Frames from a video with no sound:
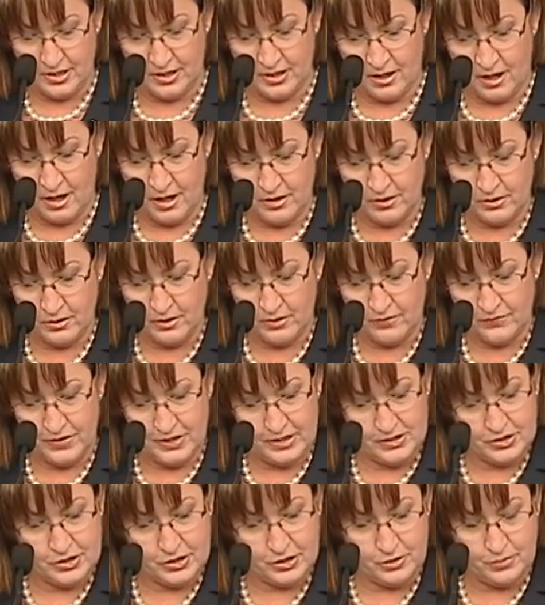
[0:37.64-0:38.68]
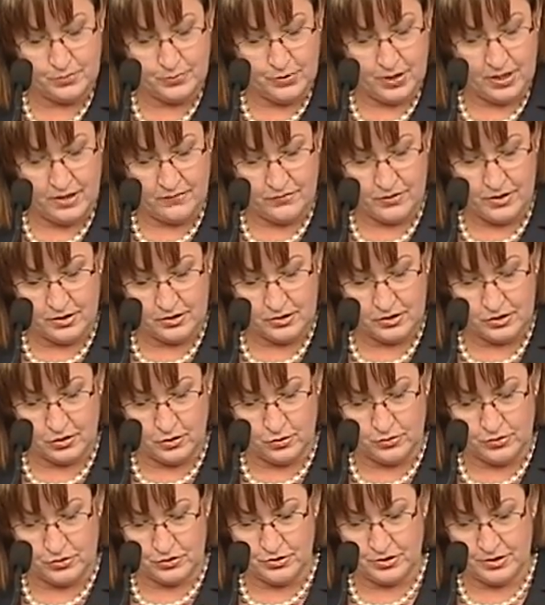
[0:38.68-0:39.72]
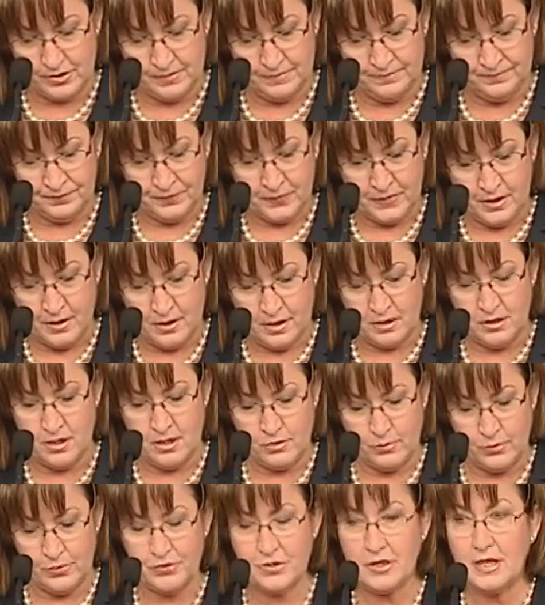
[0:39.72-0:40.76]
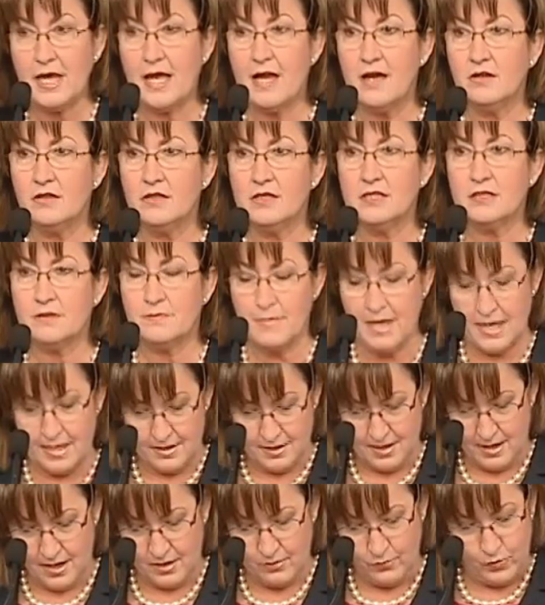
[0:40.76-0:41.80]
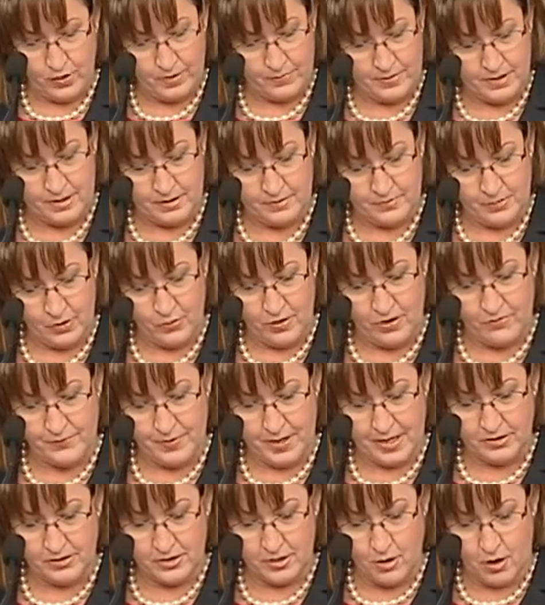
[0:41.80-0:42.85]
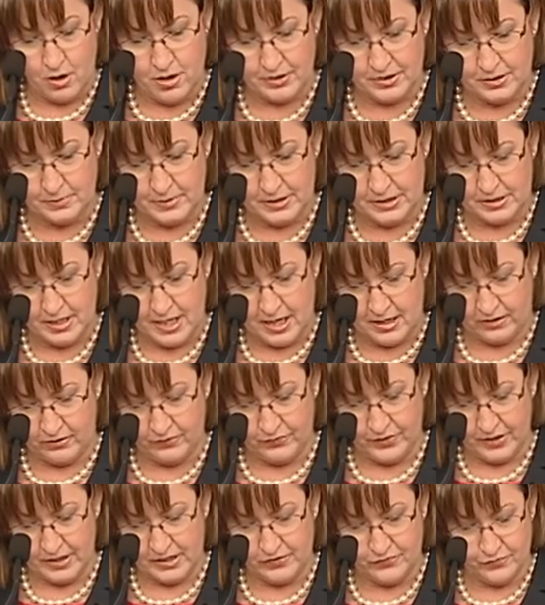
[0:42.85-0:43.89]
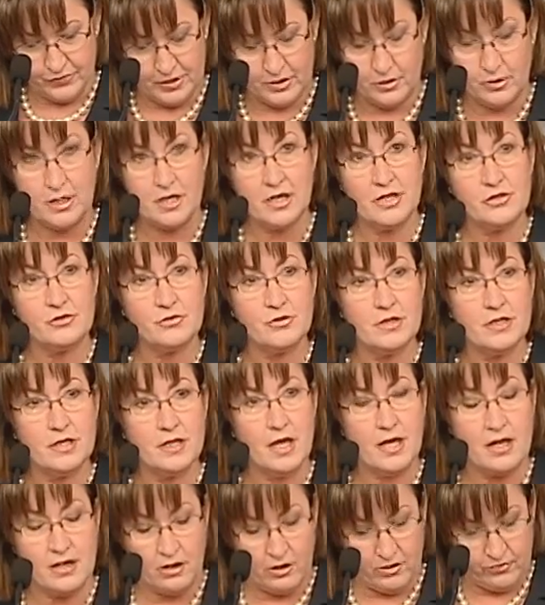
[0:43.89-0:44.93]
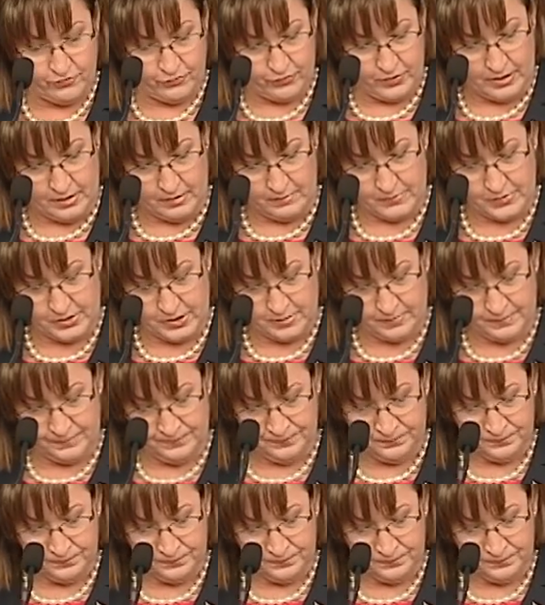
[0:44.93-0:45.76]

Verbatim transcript: in honor of these two brave young soldiers, along with the countless men and women who have paid the ultimate sacrifice for their country and our freedoms.